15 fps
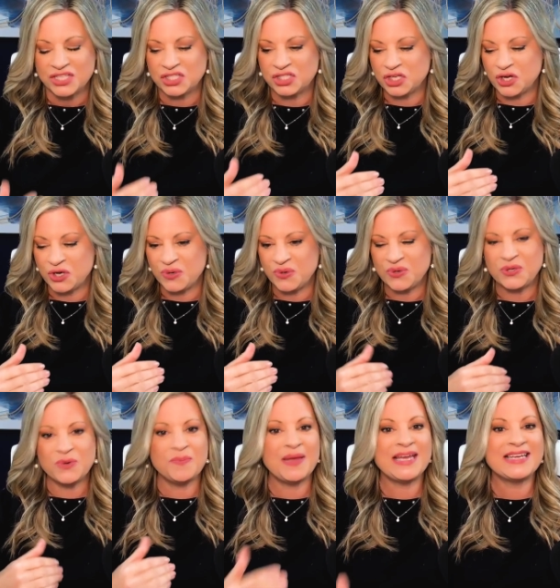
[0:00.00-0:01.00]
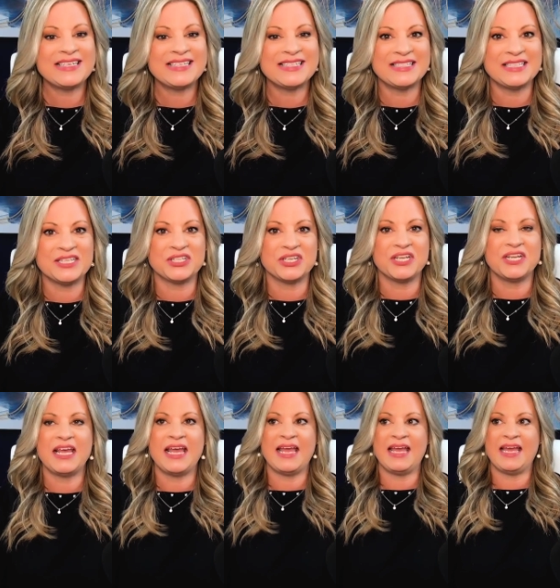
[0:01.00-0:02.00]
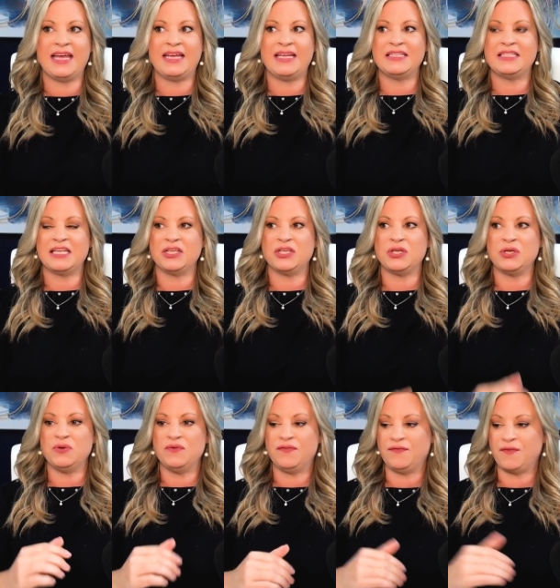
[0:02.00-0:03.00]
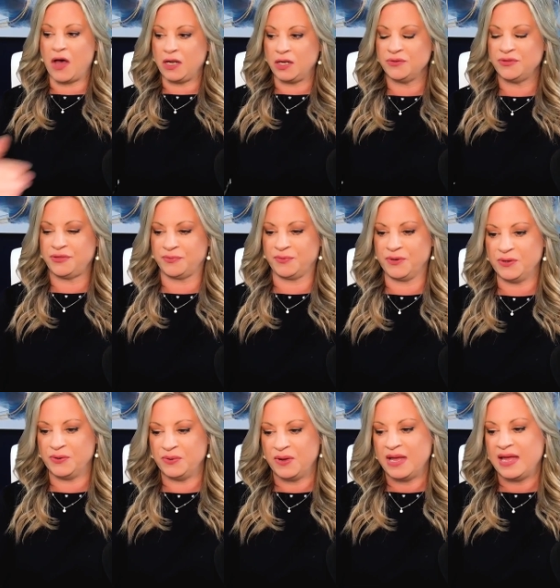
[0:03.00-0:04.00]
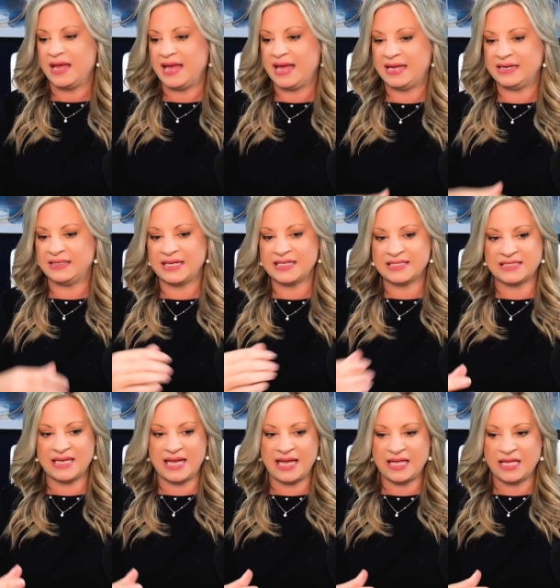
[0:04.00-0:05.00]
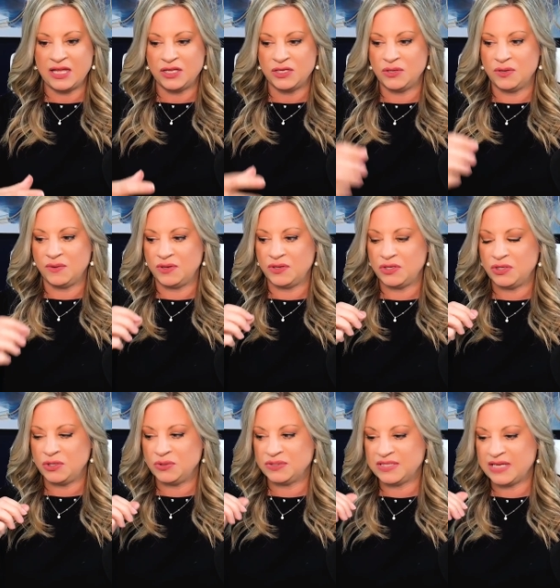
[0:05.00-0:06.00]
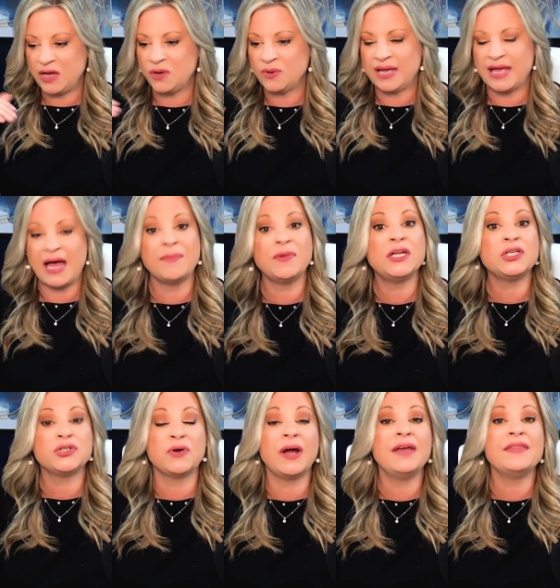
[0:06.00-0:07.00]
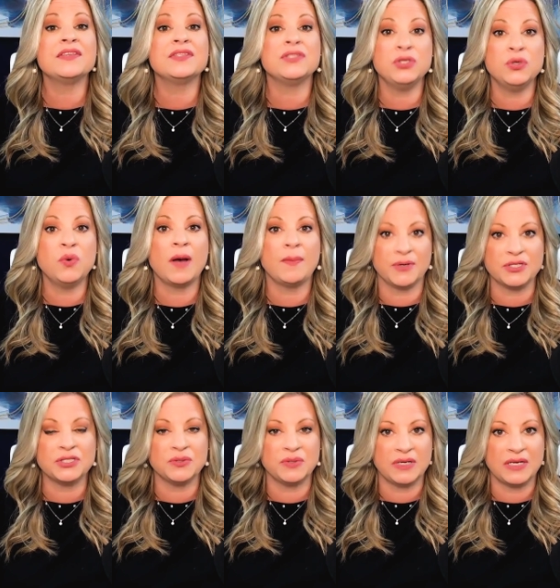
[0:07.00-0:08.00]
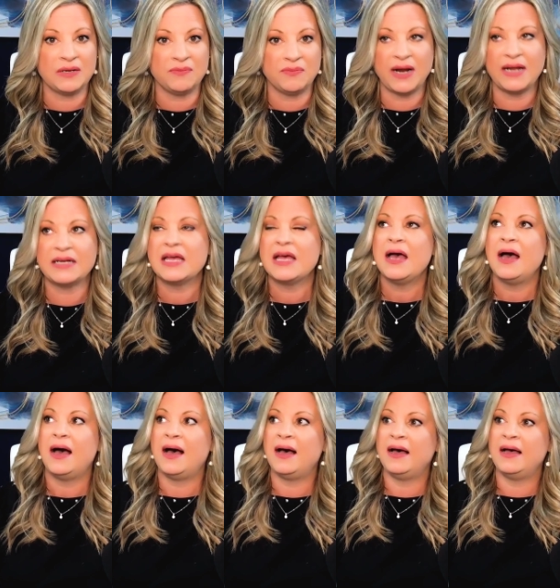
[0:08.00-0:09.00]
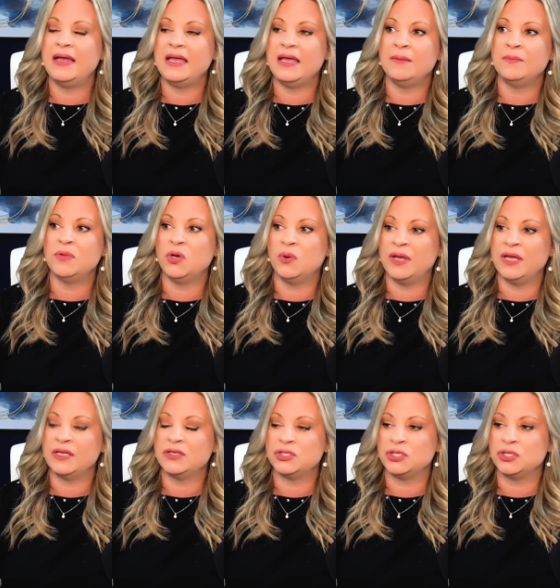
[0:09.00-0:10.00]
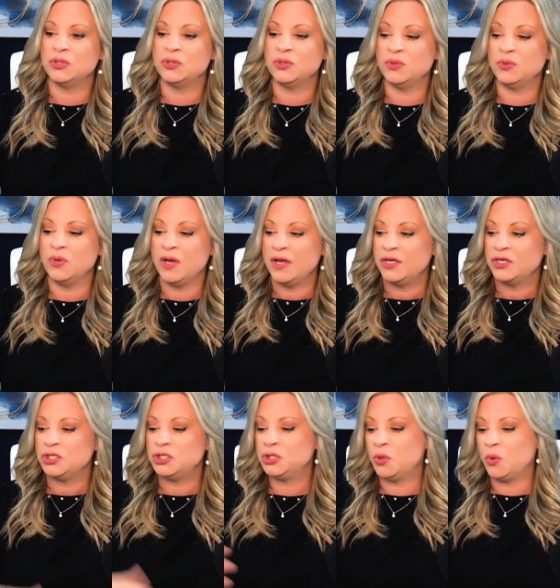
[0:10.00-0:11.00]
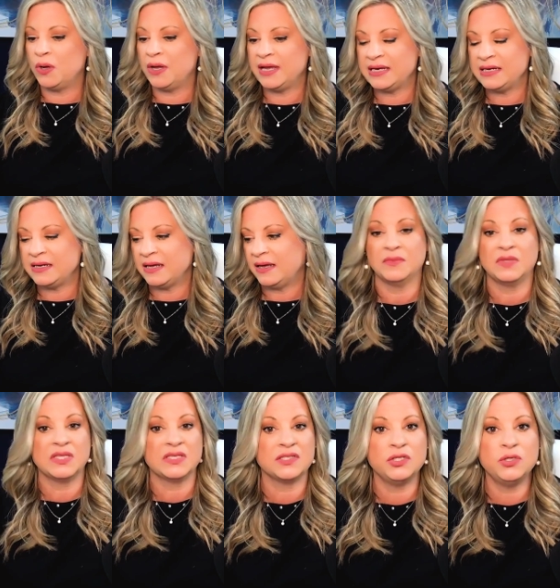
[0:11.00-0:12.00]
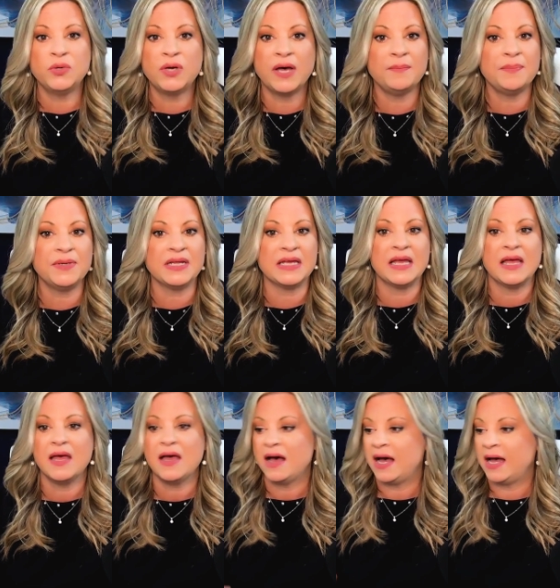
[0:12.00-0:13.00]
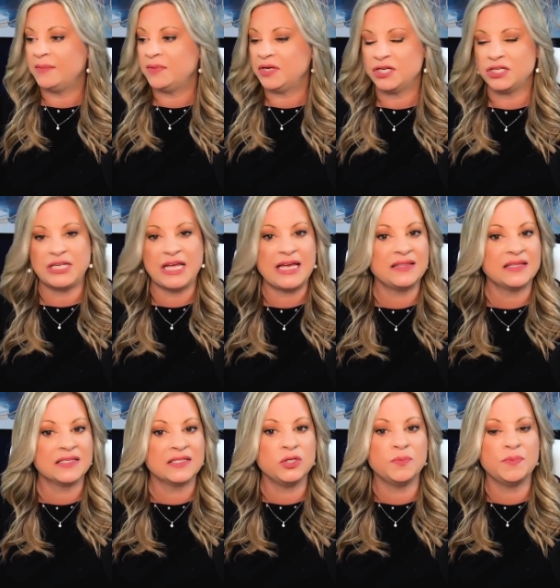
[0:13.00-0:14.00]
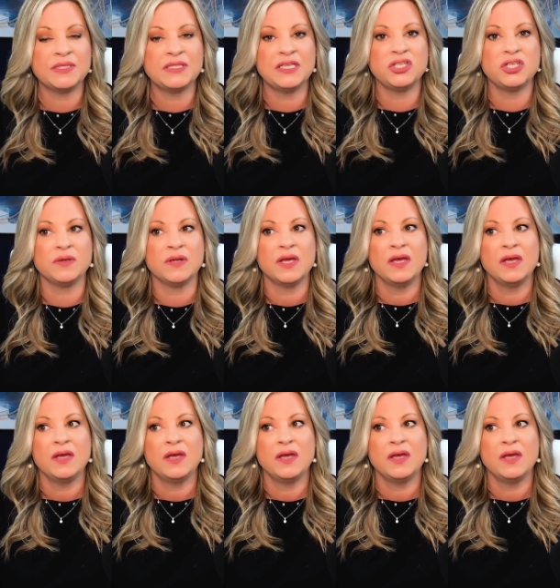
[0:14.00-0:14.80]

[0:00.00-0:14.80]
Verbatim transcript: So you make a decision and you follow through and let's say you say, okay, I'm going to try this new opportunity, right? I am going to join this new company. I'm going to take this new position.